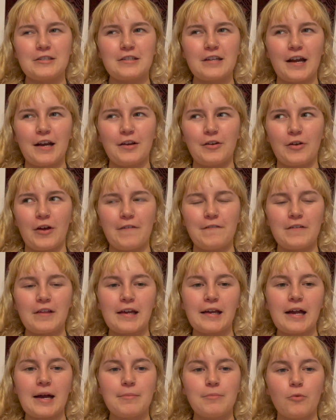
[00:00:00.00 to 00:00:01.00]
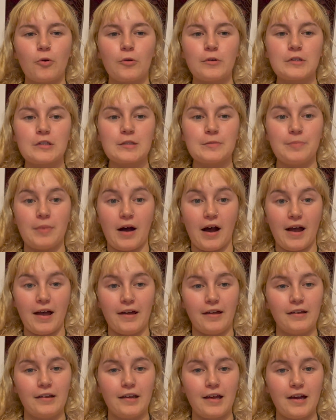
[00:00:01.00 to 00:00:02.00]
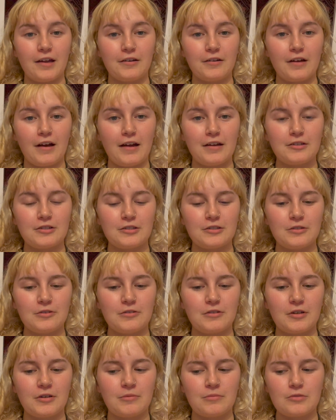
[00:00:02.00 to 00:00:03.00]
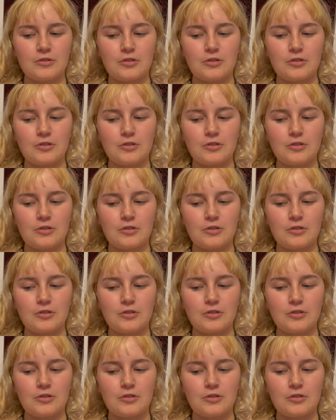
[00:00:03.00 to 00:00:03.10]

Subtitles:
I don't know, I feel like I'm more inspired at night to do them.